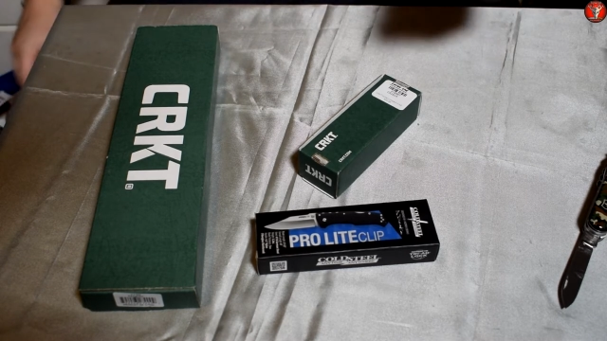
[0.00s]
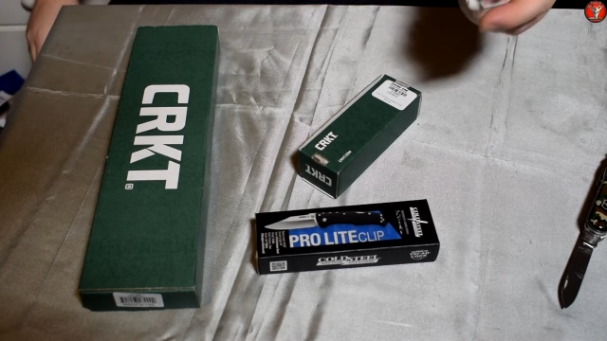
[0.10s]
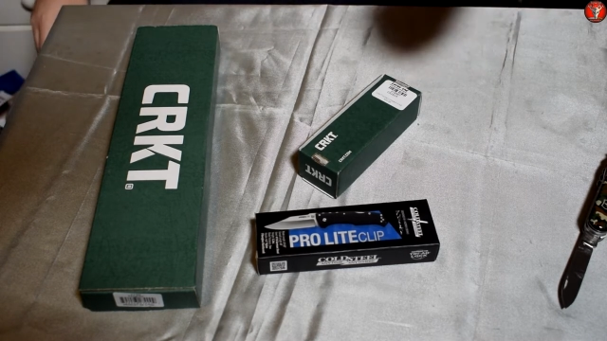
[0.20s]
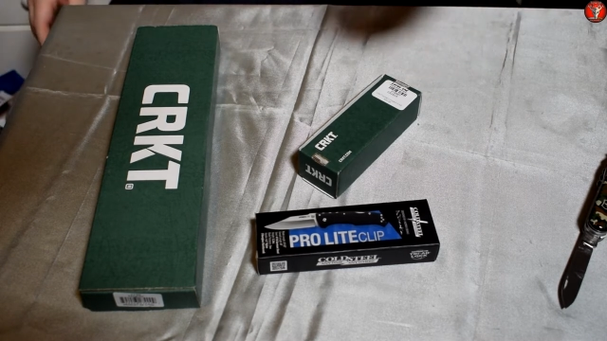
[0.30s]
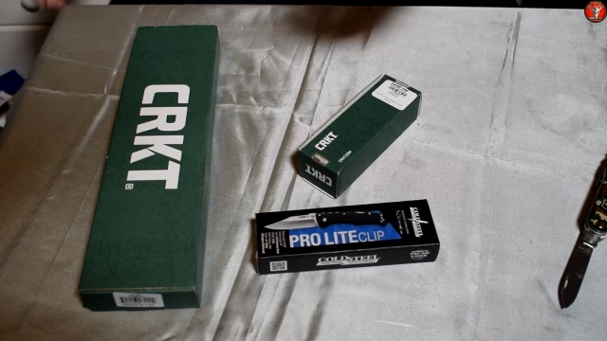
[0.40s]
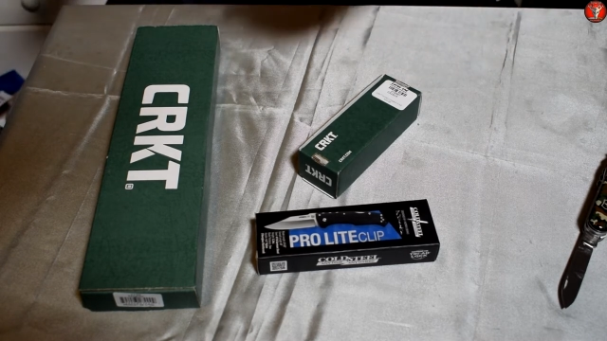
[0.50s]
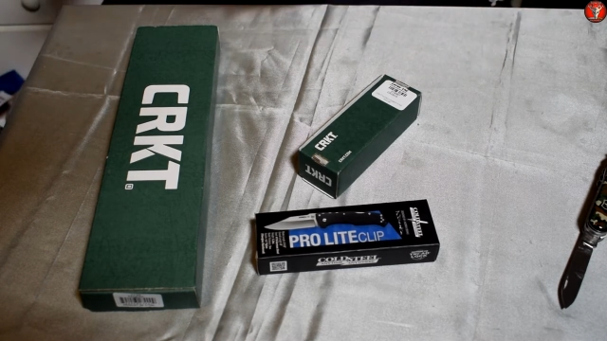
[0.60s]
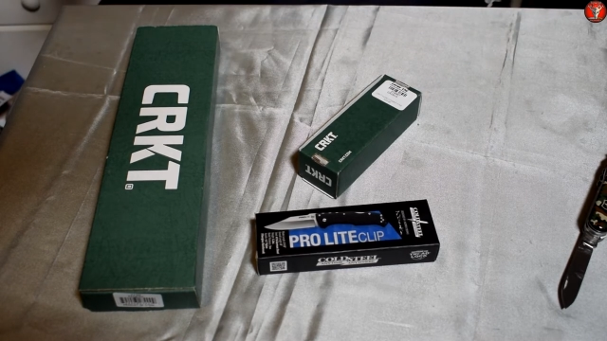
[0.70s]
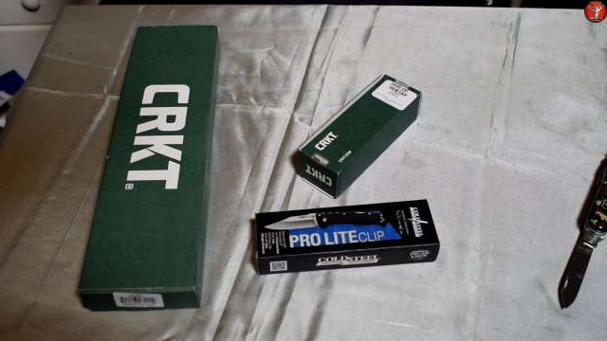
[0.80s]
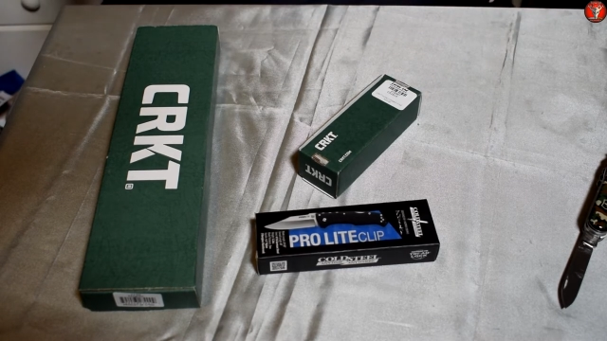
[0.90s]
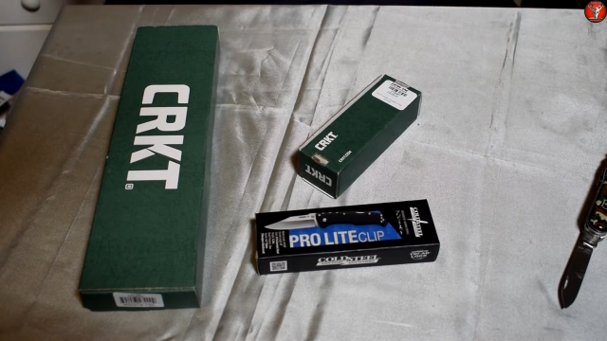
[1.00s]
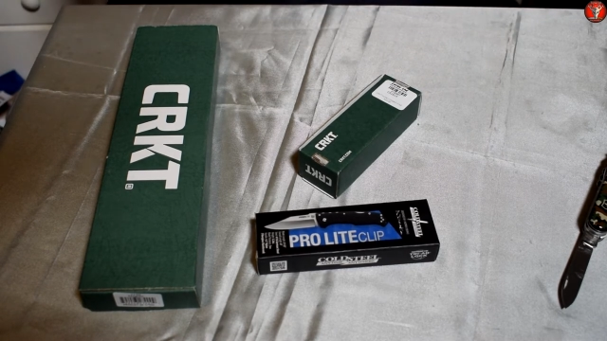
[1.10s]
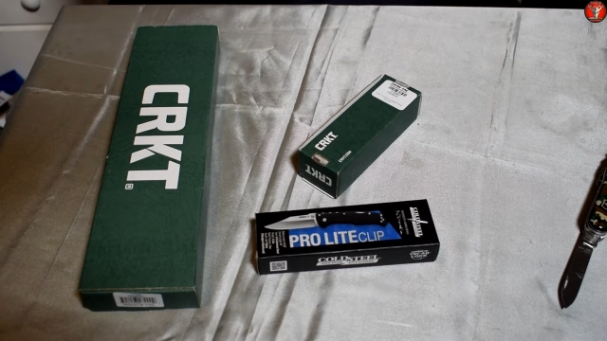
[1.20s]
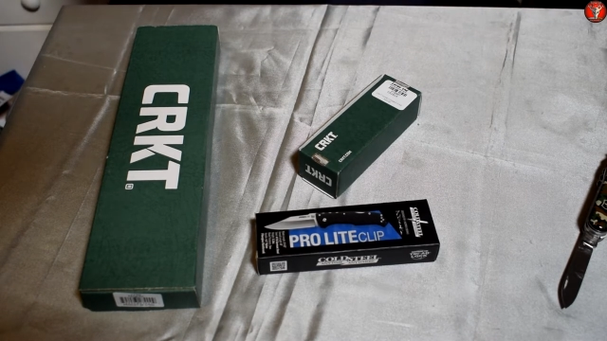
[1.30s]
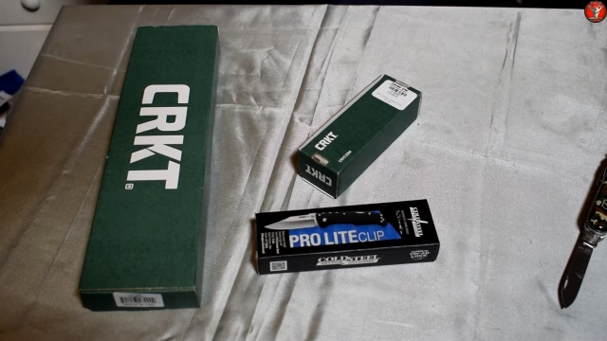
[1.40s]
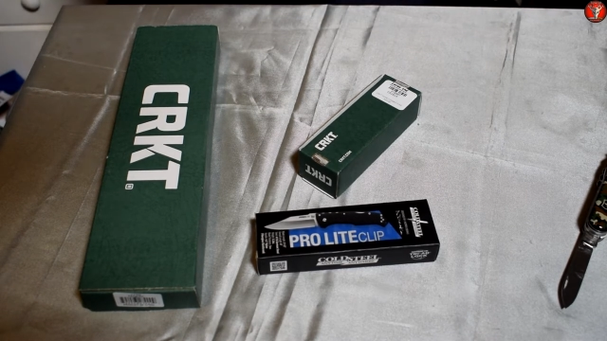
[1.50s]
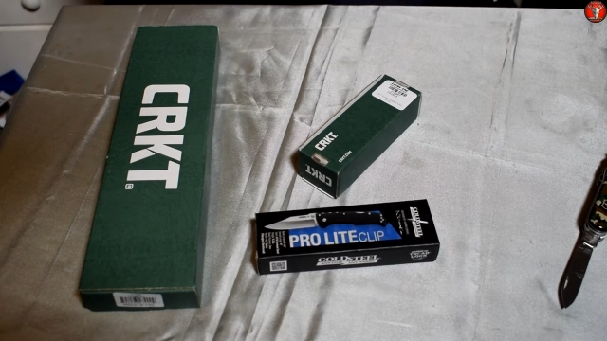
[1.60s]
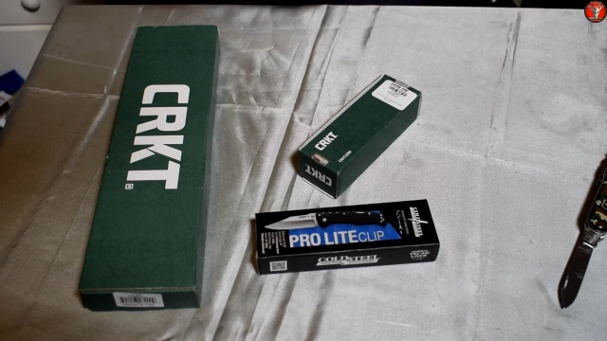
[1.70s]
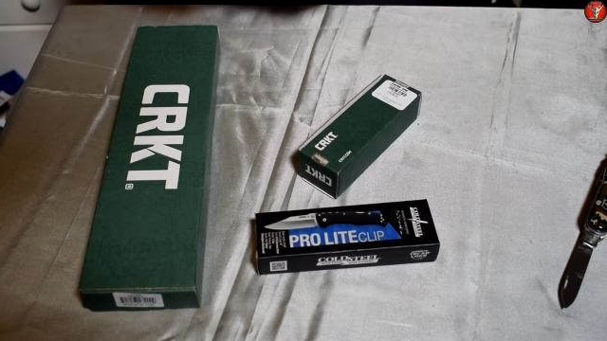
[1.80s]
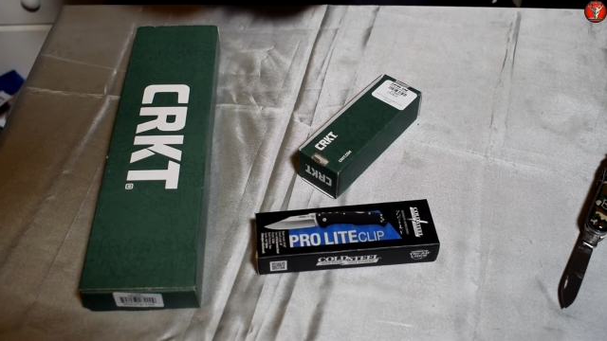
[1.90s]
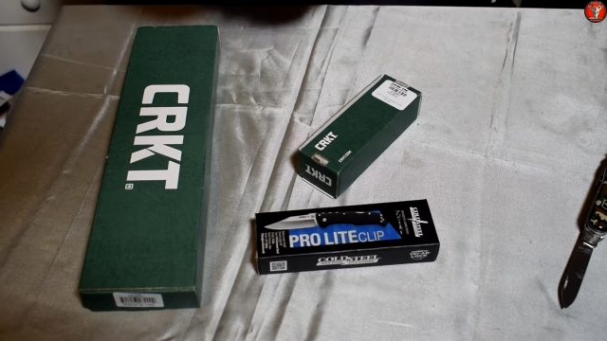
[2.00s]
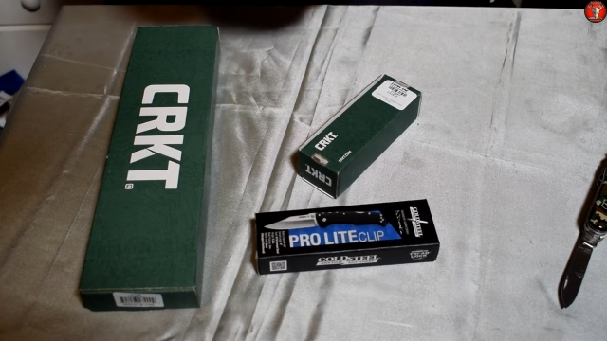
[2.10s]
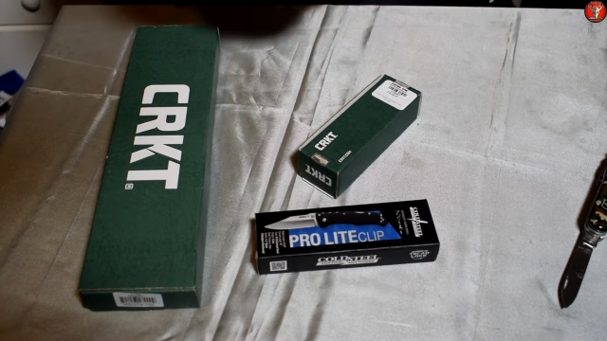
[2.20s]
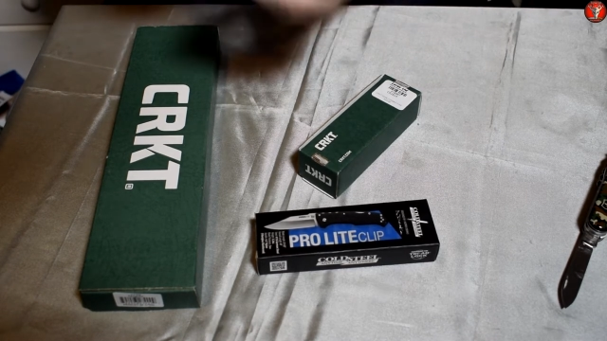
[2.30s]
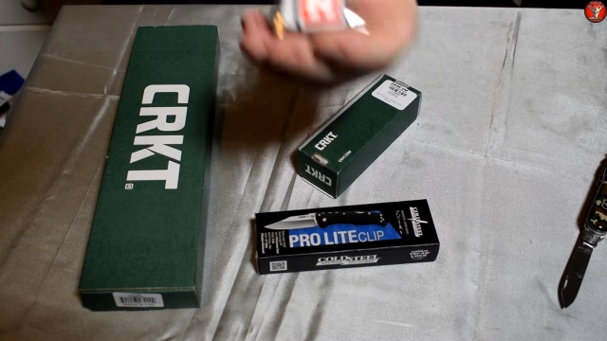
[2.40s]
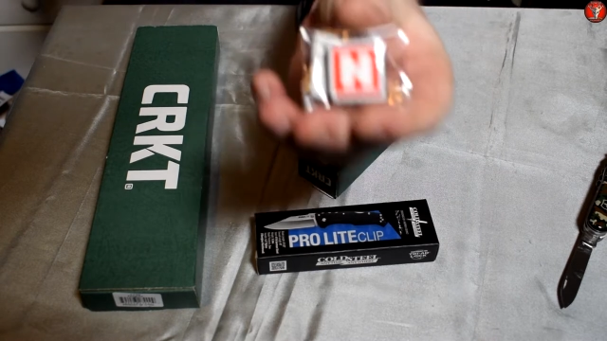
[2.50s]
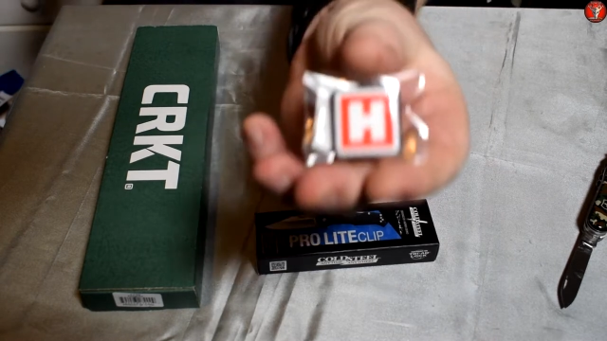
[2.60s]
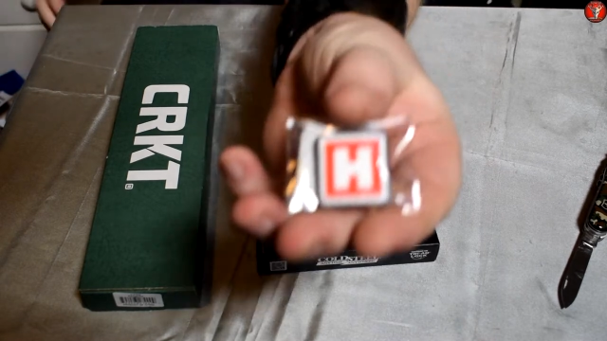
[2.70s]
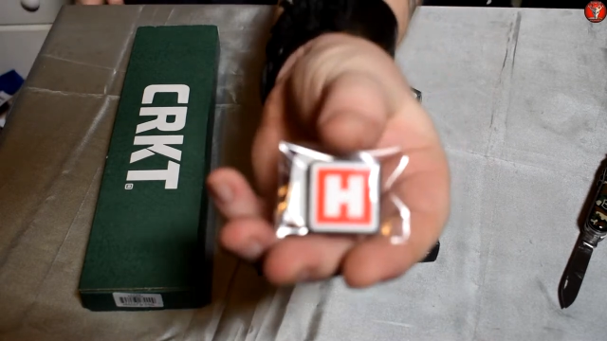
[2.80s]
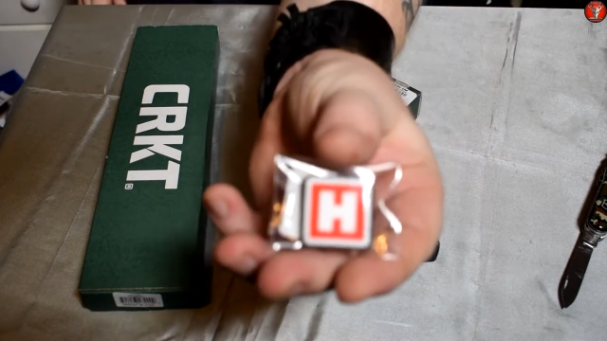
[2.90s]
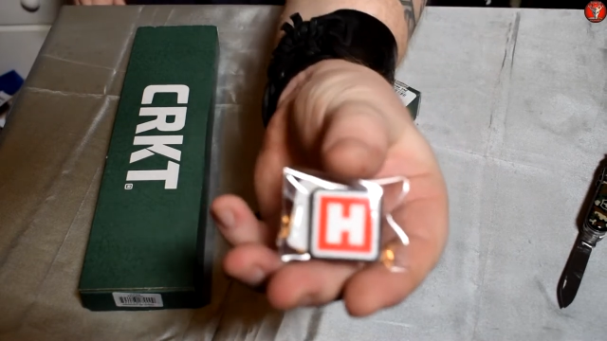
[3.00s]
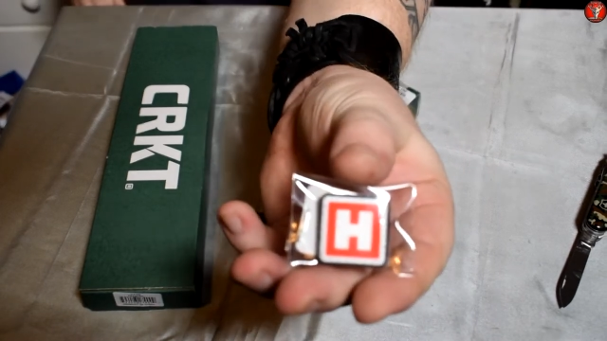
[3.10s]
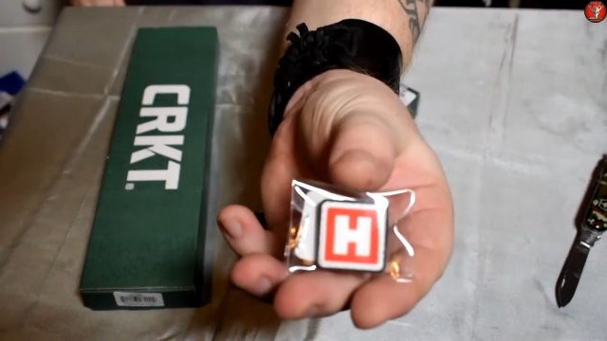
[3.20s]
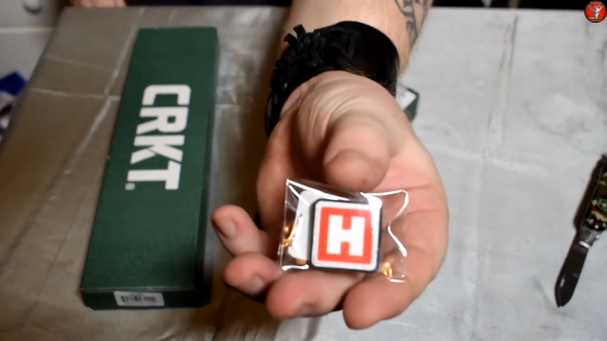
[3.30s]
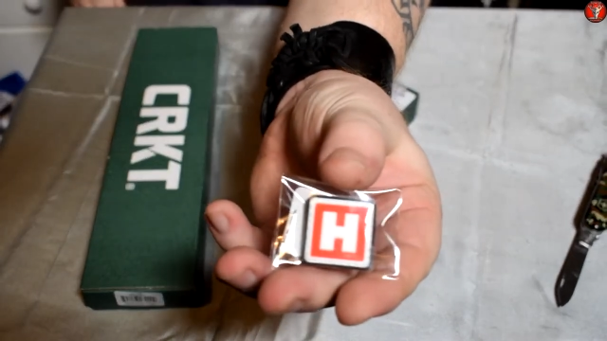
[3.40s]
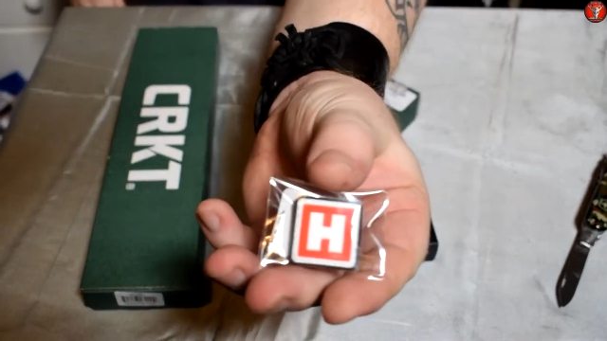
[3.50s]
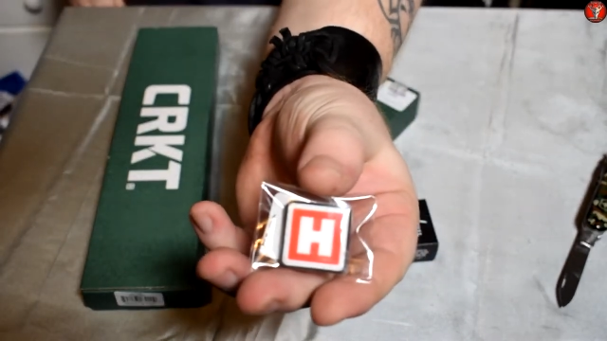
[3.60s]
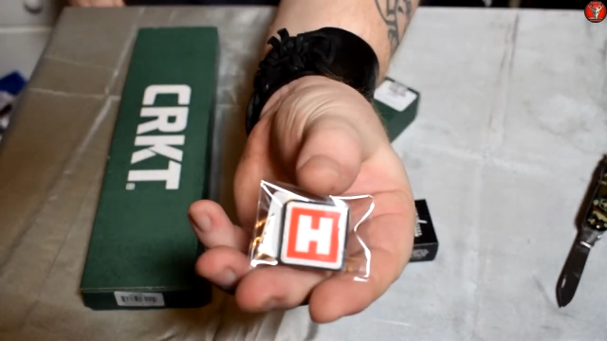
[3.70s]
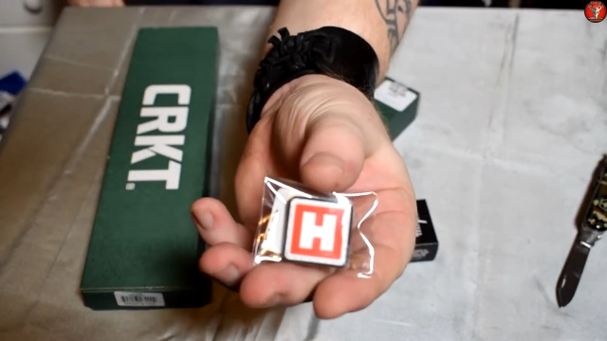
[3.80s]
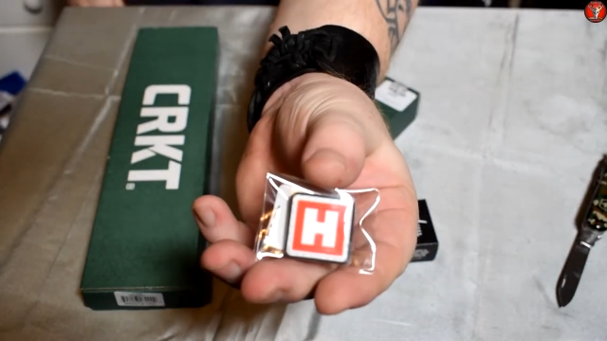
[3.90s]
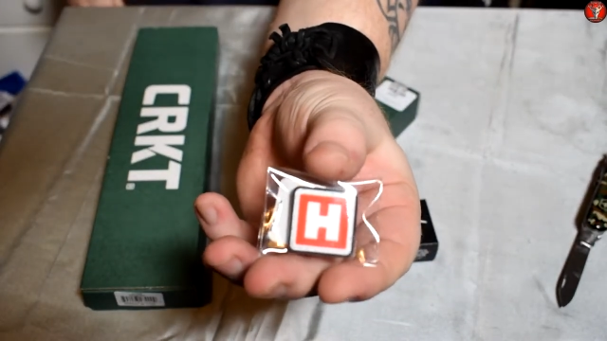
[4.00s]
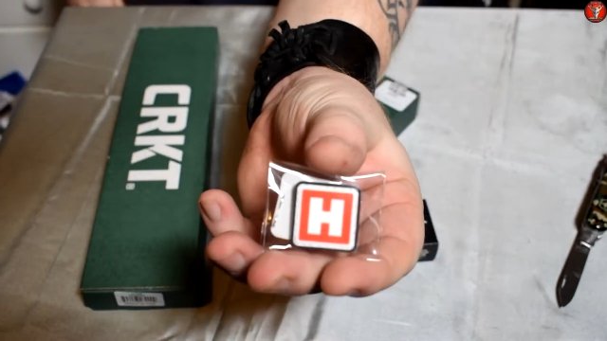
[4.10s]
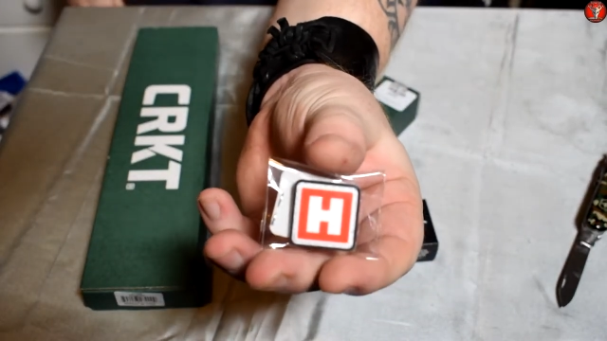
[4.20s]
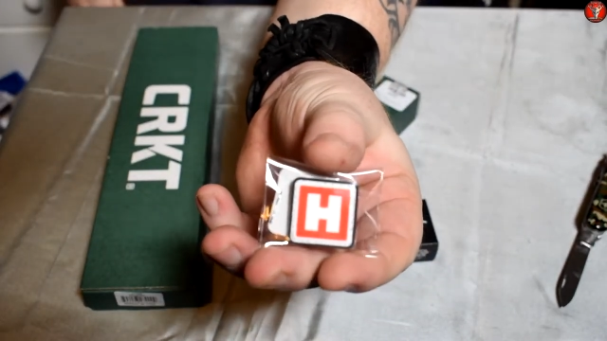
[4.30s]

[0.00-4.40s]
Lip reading: (no speaker visible)